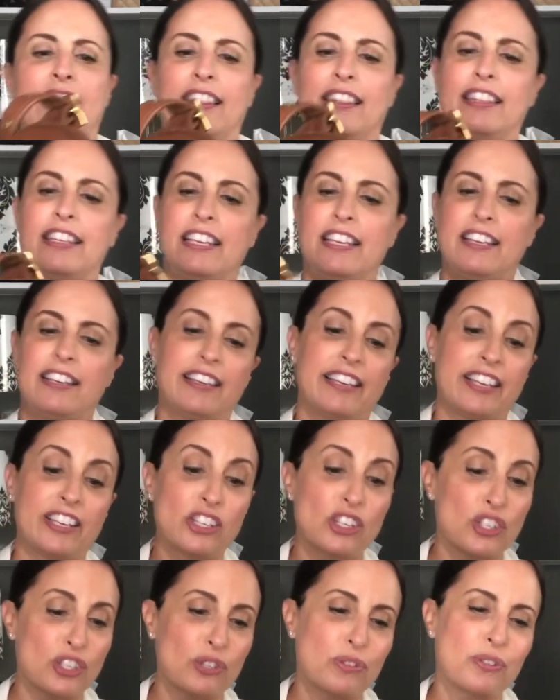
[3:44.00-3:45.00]
the
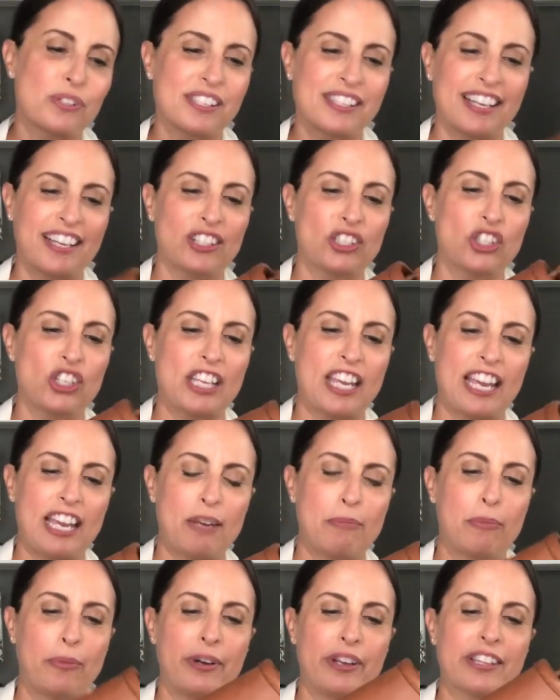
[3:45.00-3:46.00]
issues that she
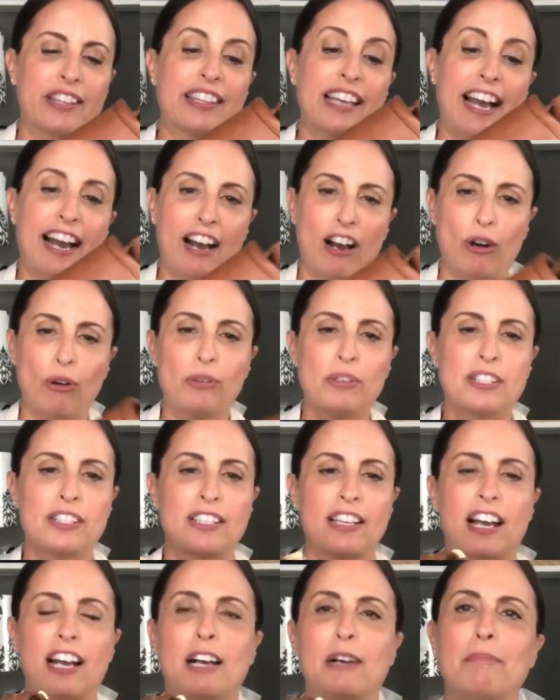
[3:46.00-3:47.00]
came with out.
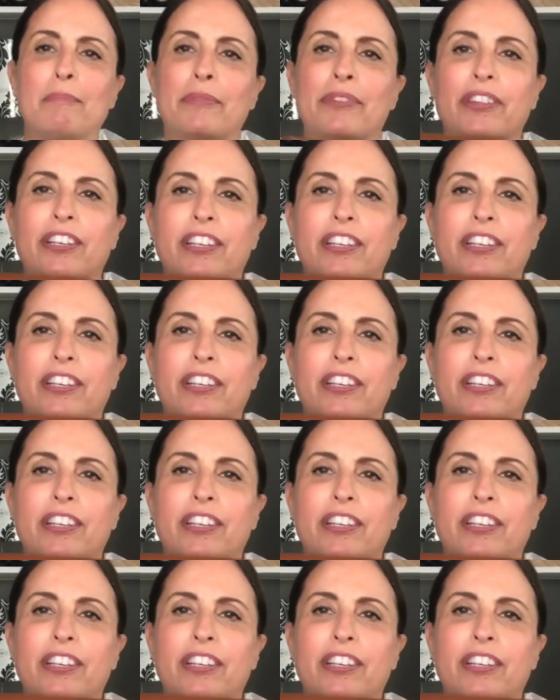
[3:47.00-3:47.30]
Um, the